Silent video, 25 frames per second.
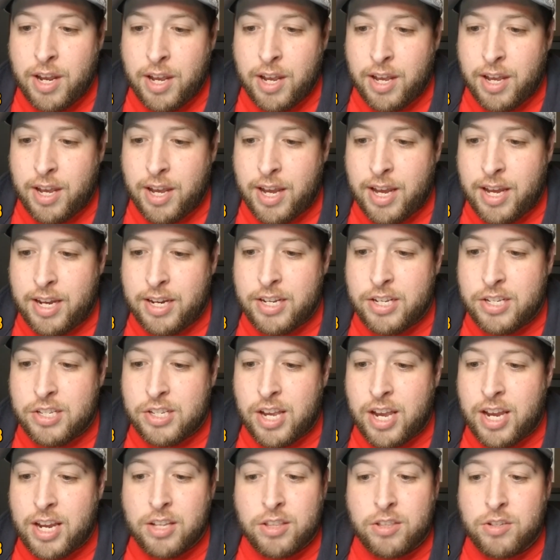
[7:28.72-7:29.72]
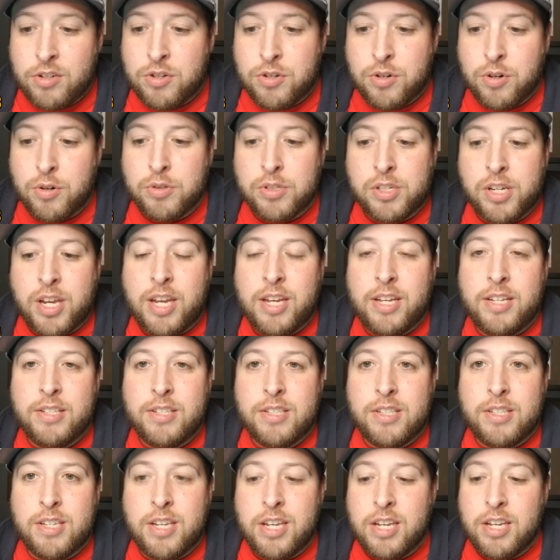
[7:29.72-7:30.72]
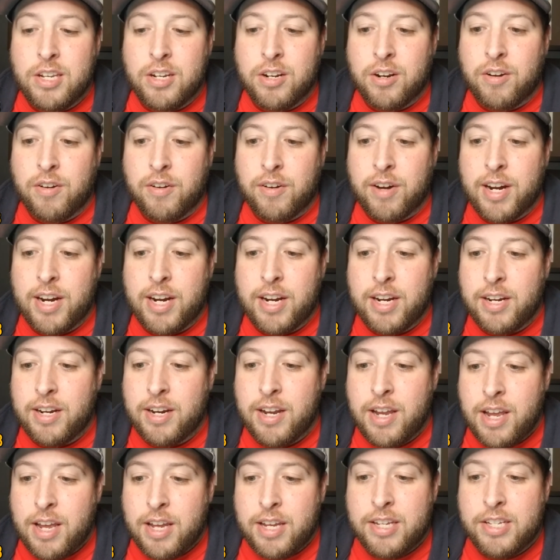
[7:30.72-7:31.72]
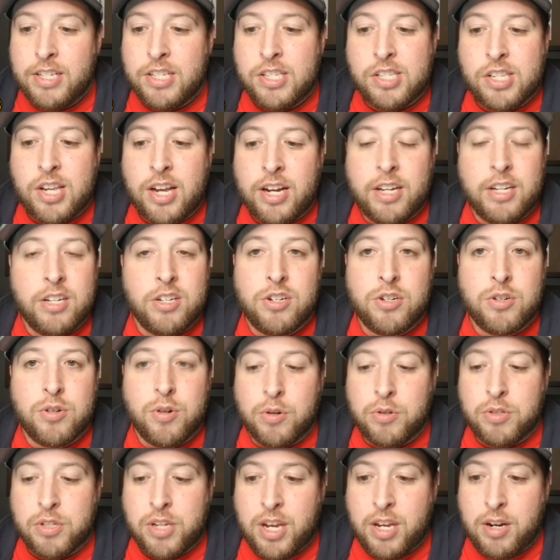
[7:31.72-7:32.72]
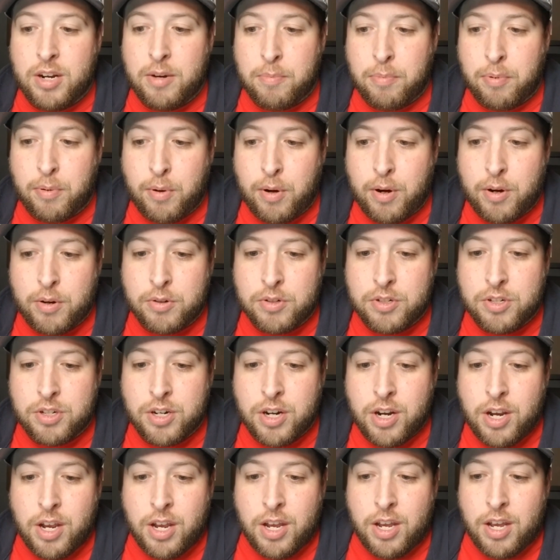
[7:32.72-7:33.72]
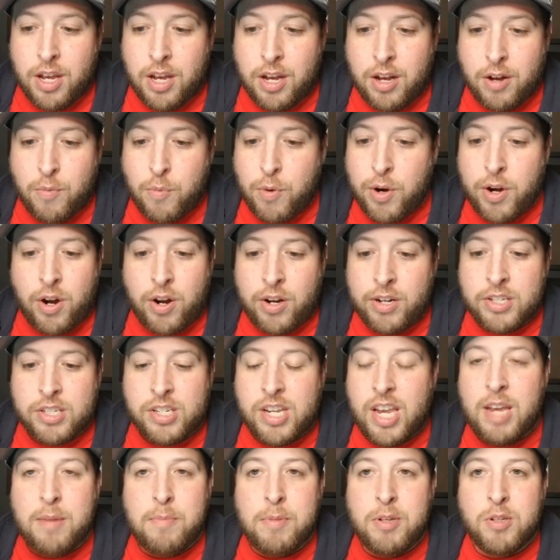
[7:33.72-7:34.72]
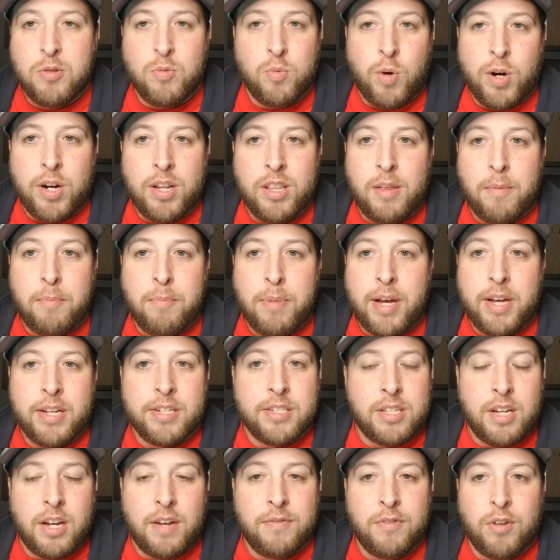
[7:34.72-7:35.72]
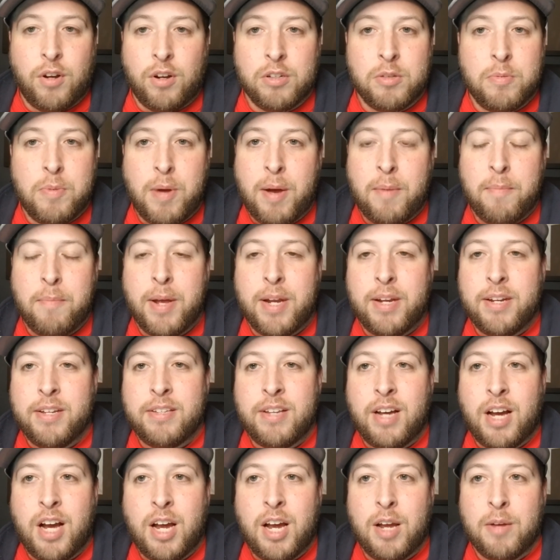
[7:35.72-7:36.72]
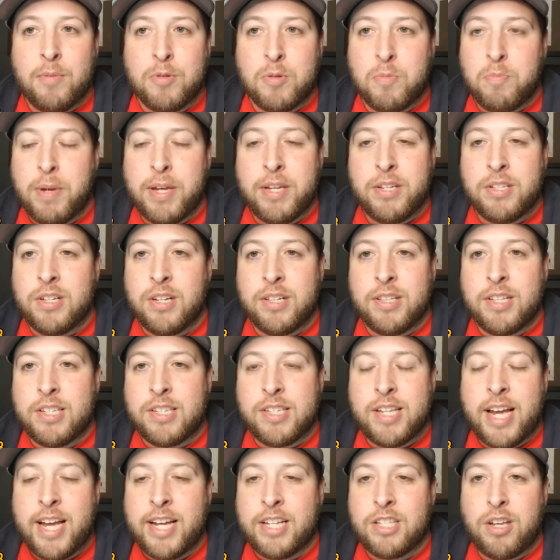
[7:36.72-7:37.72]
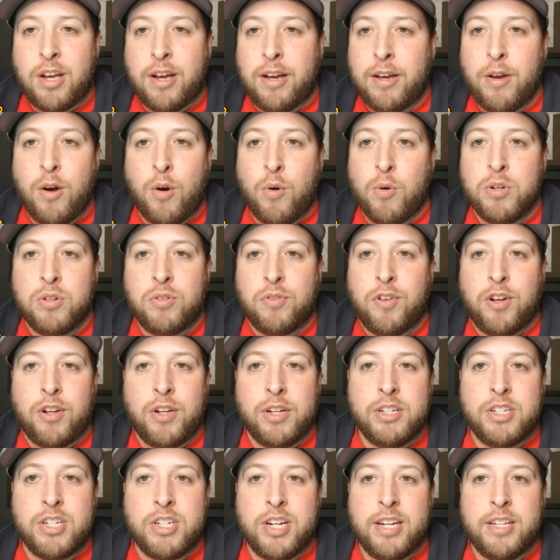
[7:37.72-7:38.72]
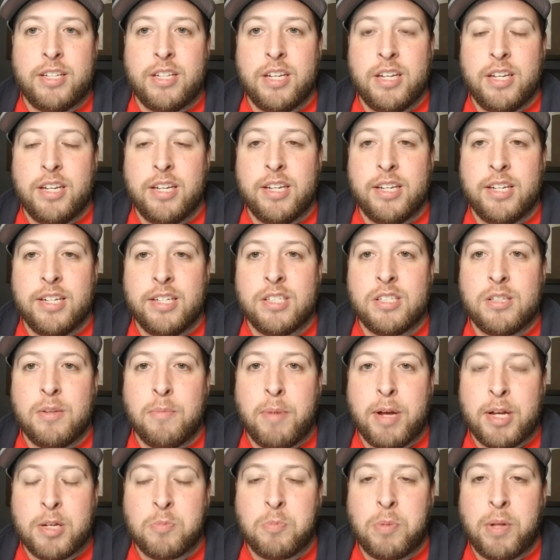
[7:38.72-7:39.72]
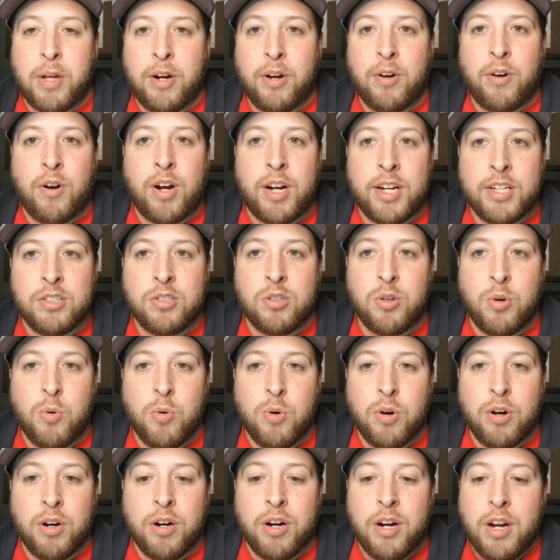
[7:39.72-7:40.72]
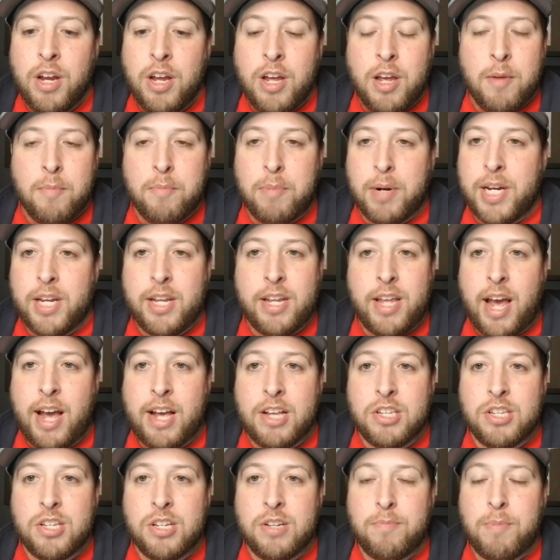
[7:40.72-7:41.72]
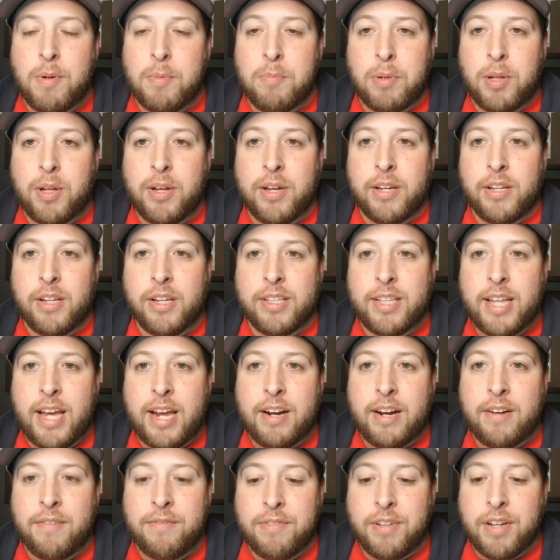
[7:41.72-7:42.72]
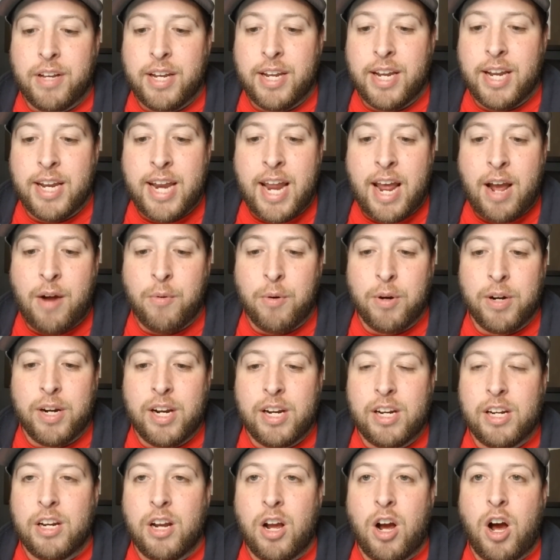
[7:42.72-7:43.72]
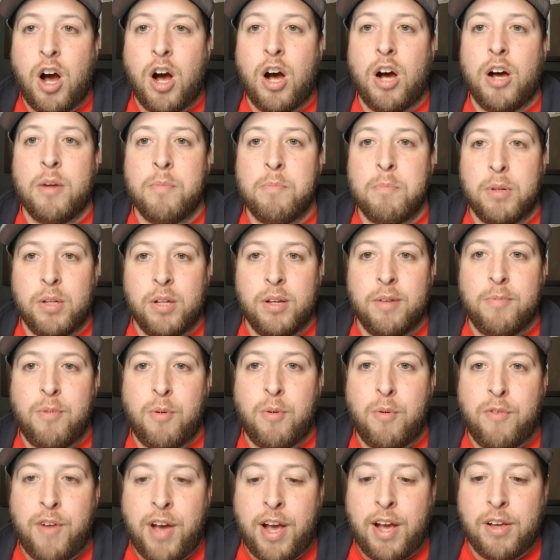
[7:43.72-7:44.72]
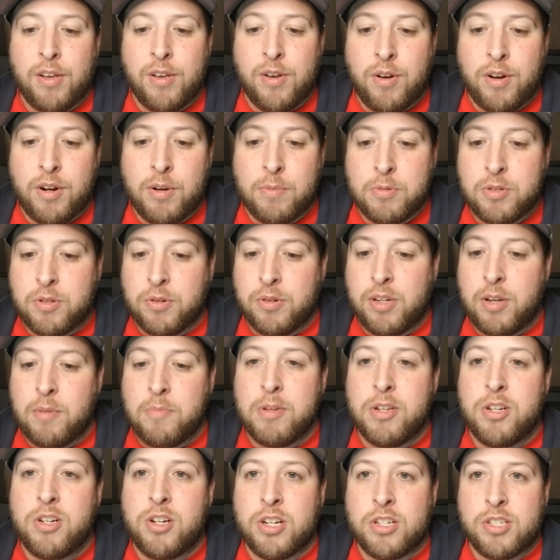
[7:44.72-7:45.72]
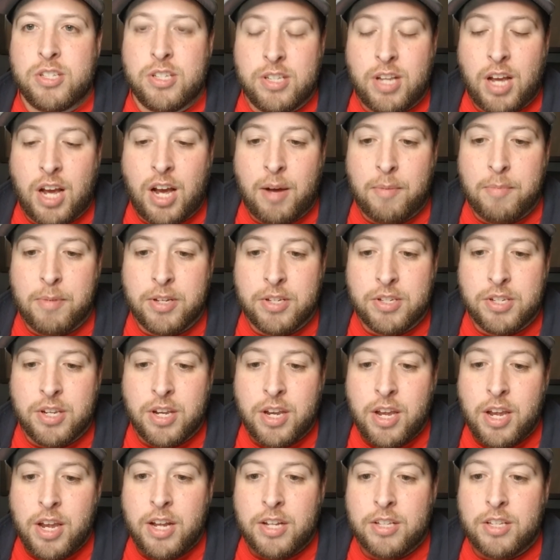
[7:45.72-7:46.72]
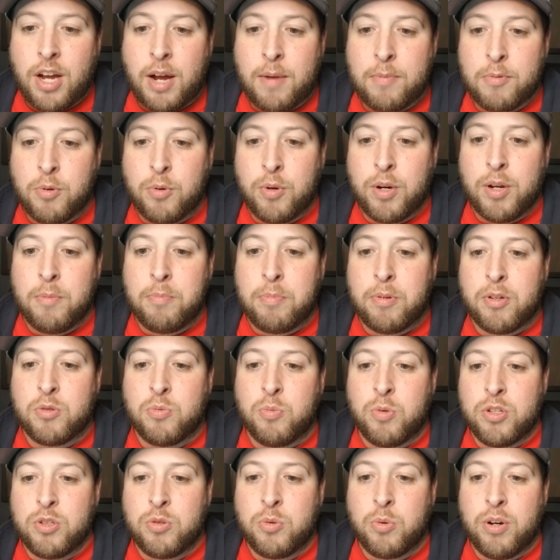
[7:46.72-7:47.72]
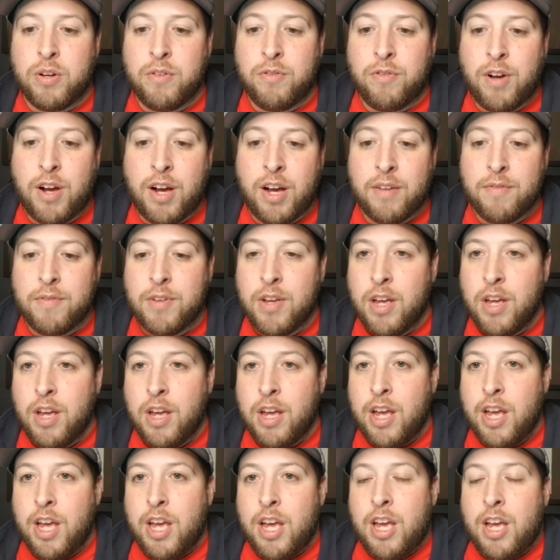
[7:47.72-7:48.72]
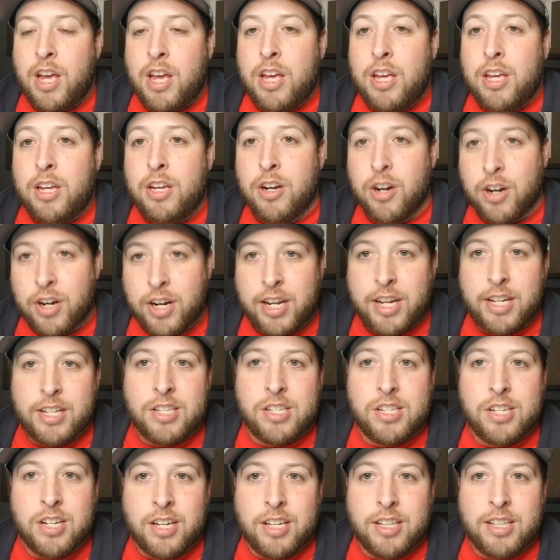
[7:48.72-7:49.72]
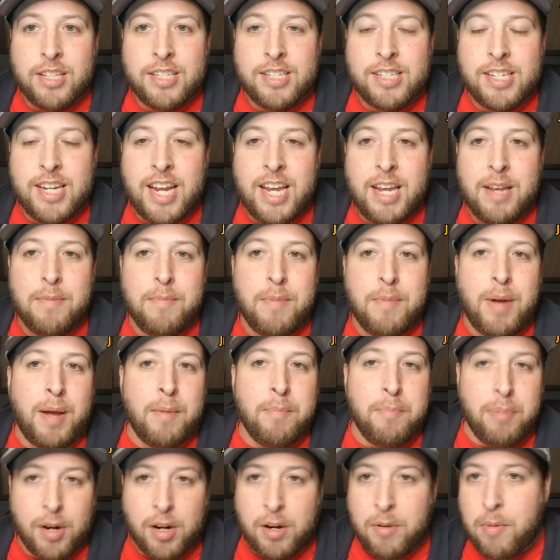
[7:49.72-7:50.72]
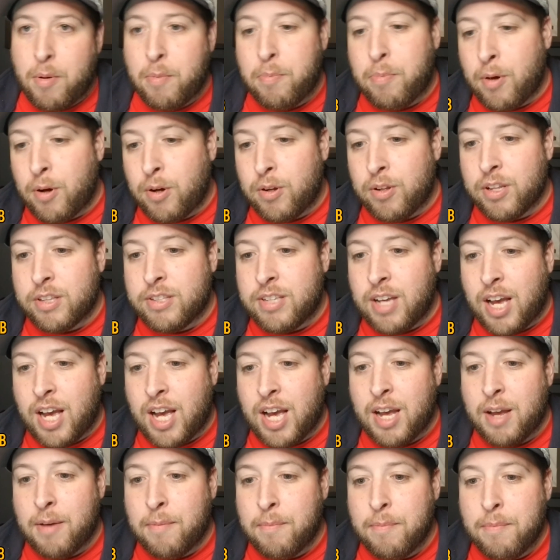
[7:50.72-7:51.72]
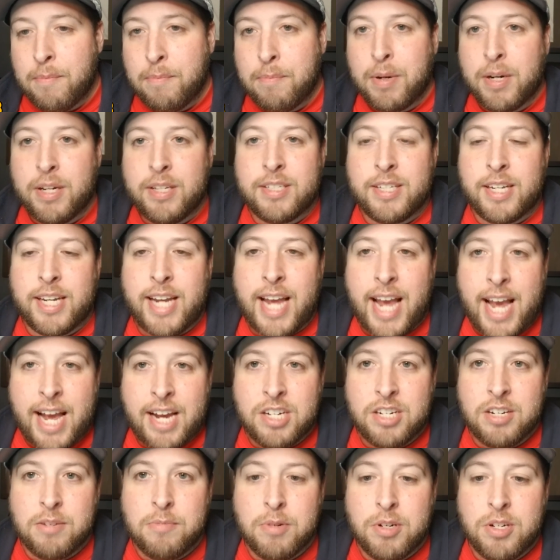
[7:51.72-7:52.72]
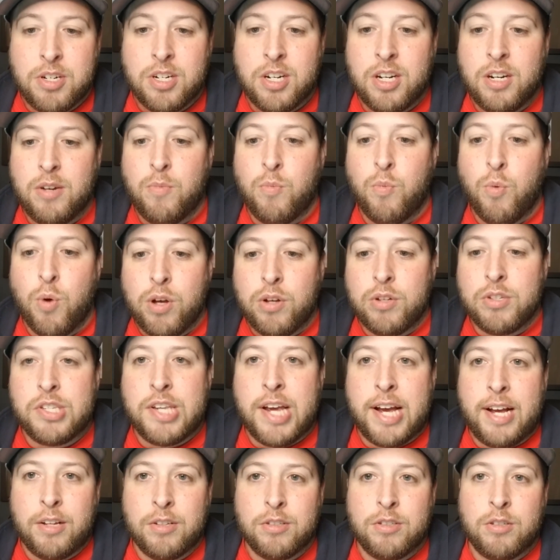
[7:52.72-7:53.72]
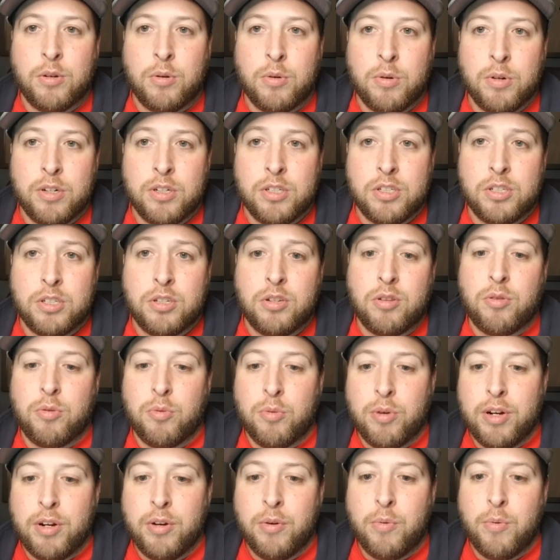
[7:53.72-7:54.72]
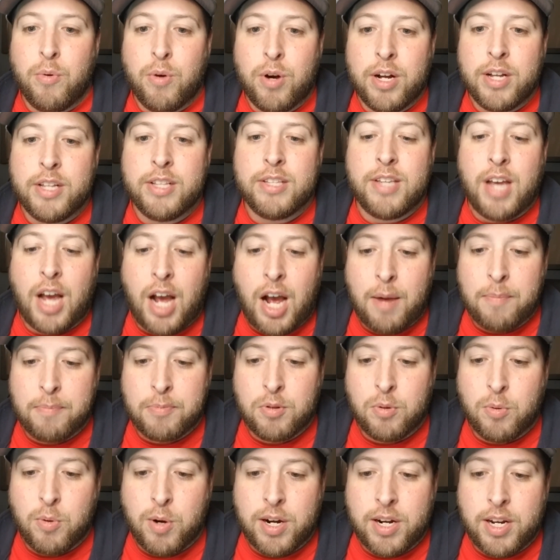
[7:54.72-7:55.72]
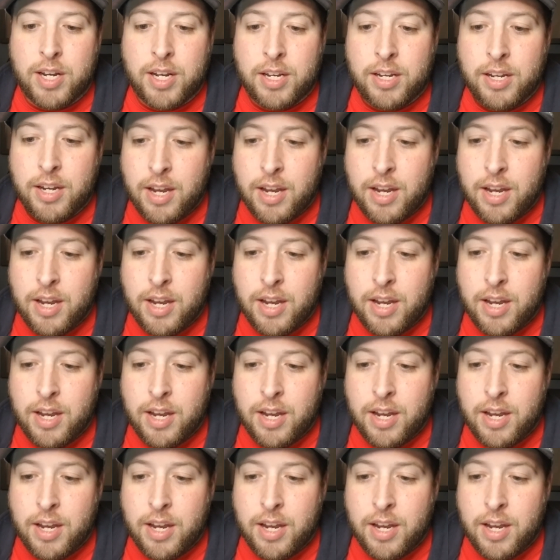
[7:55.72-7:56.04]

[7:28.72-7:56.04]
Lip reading: And he's 8th in strokes gained tee to green. He's 2nd in strokes gained approach. When on his game, he's one of the best. I've talked about him many times. Based on the stats, I always felt like JT is the best player on tour, but he hasn't been playing like that of late. And now we're getting unbelievable value on him. So give me Justin Thomas, top 20 plus 125. You're going to get sick of this name. I bring him up all the time, but he's a cashing machine. Will Zalatoris, 3-1, top 20.